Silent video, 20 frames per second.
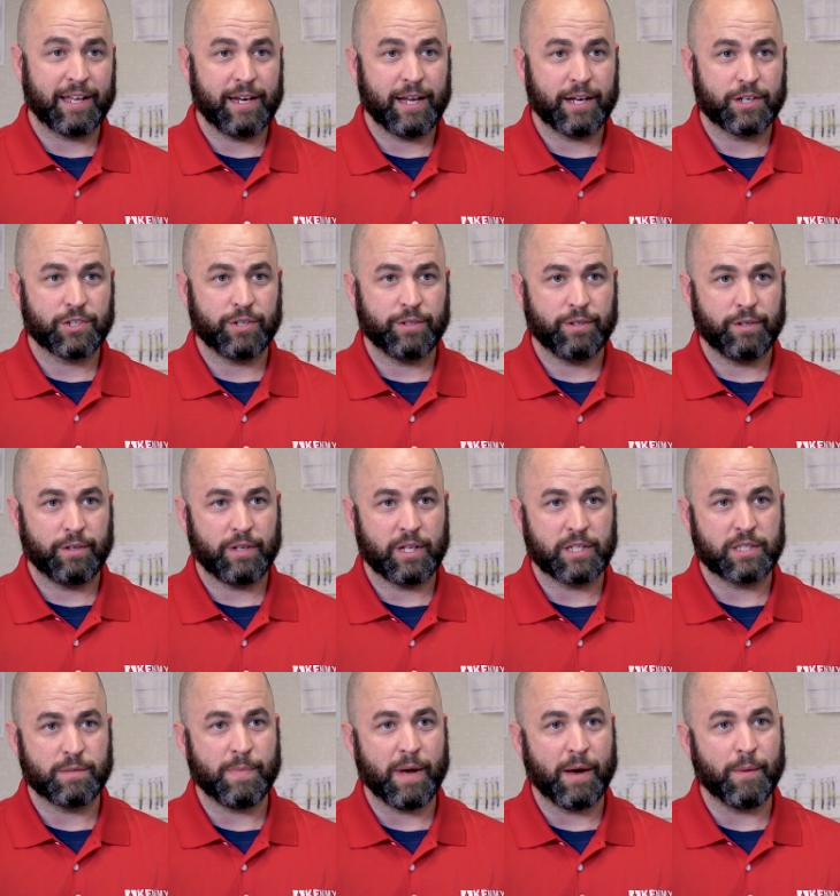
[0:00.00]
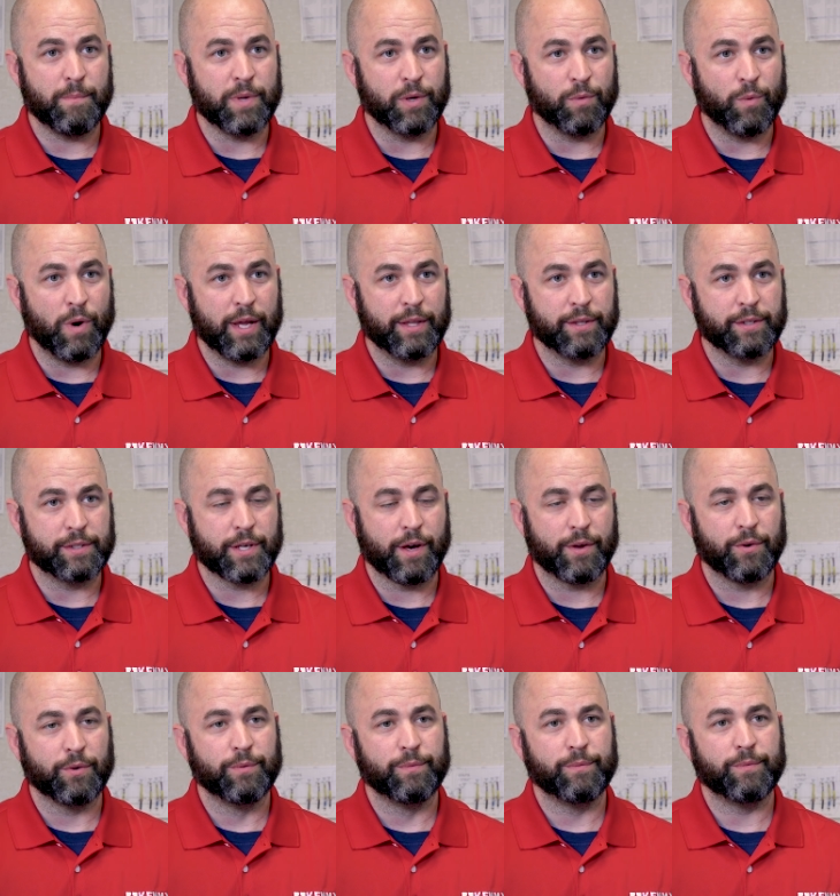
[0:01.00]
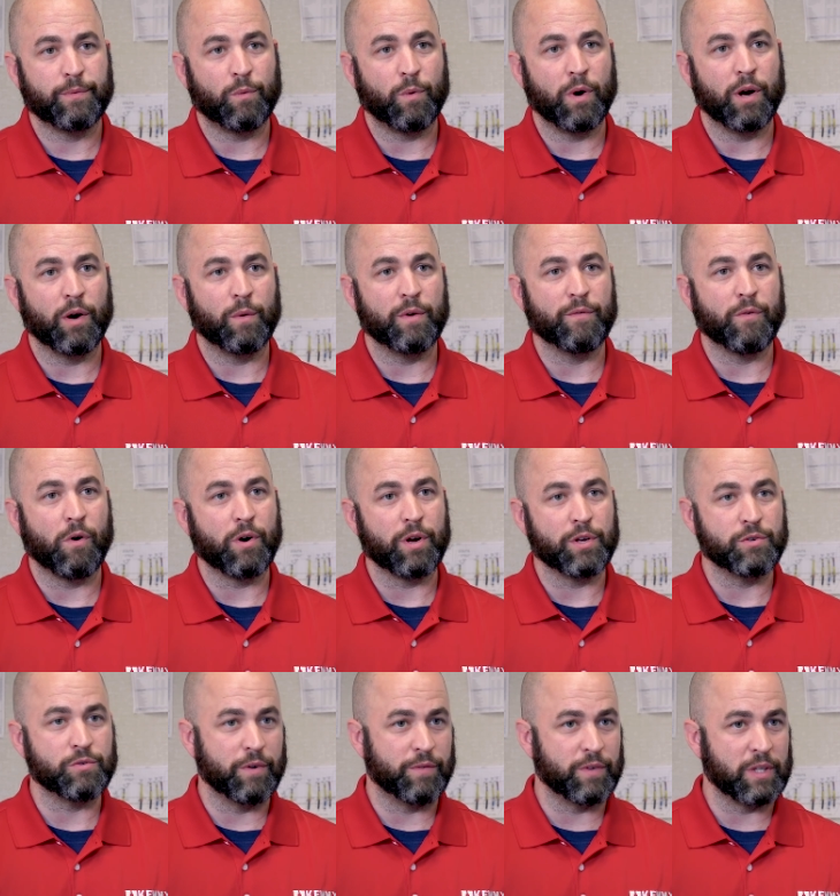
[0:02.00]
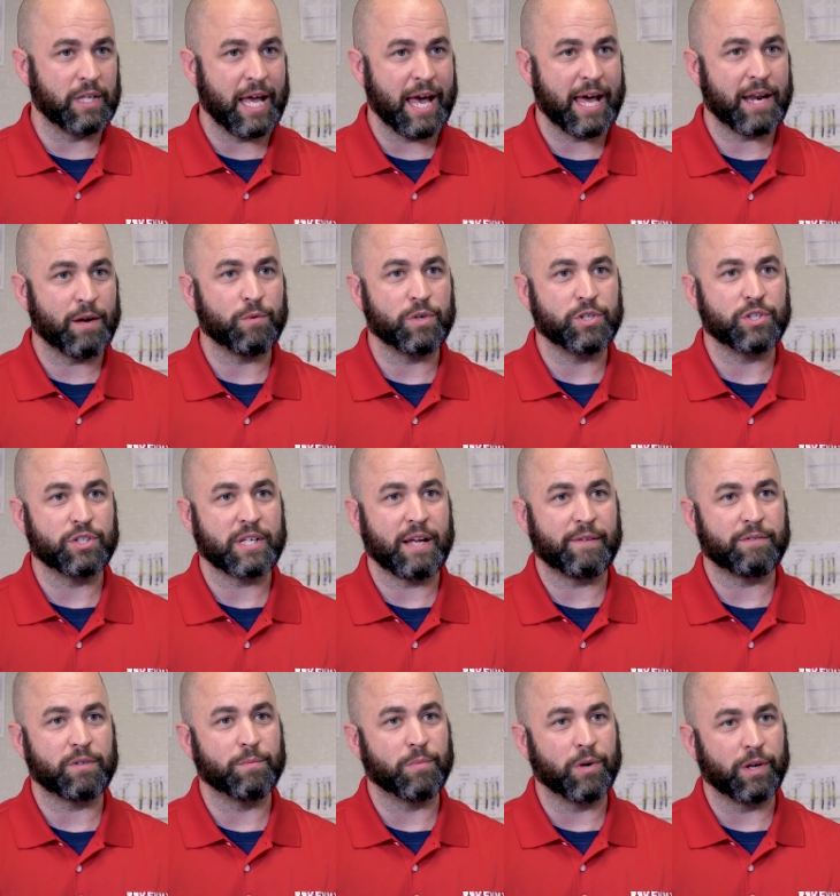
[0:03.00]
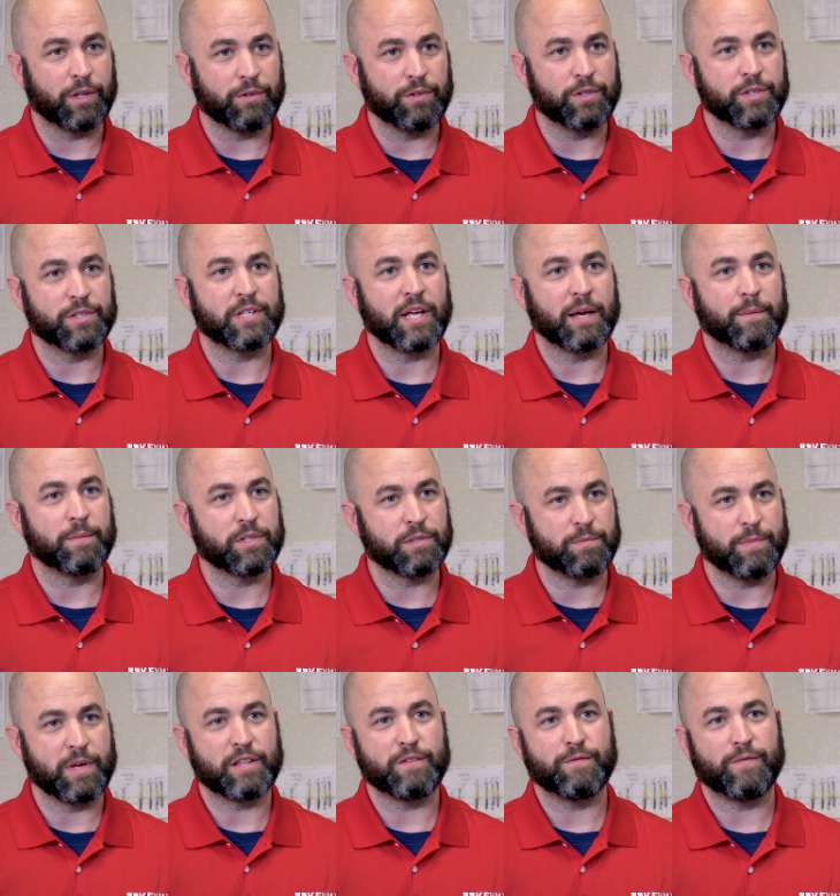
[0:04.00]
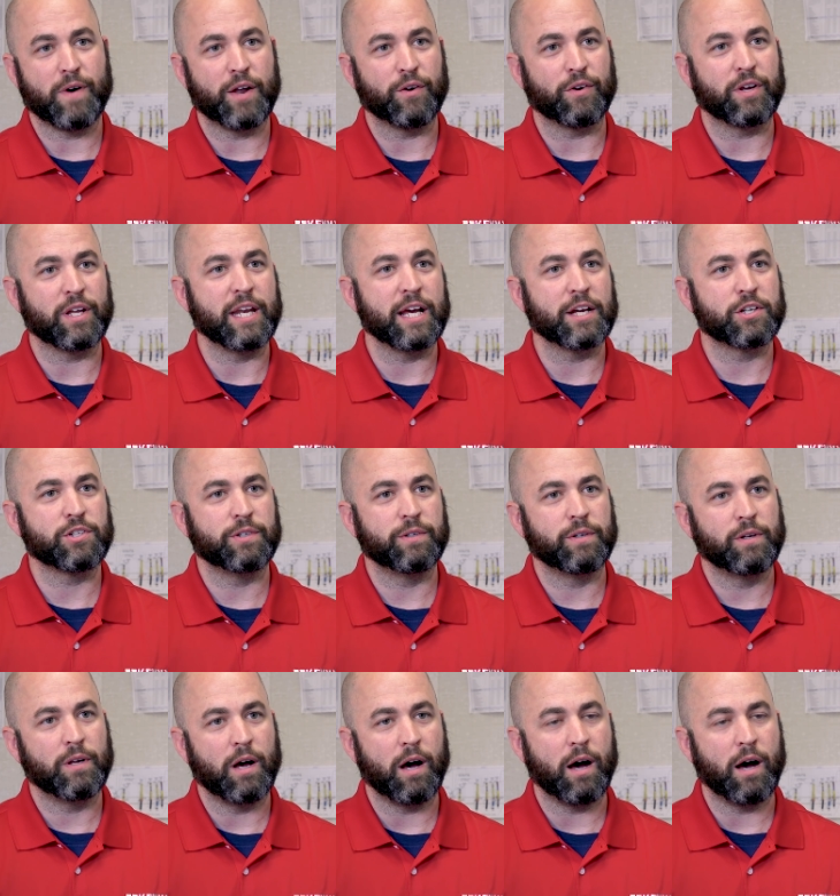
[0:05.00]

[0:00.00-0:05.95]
connection that's about midway in the tunnel where we've already driven the adit. We just have to break through the segments, to make the final connection.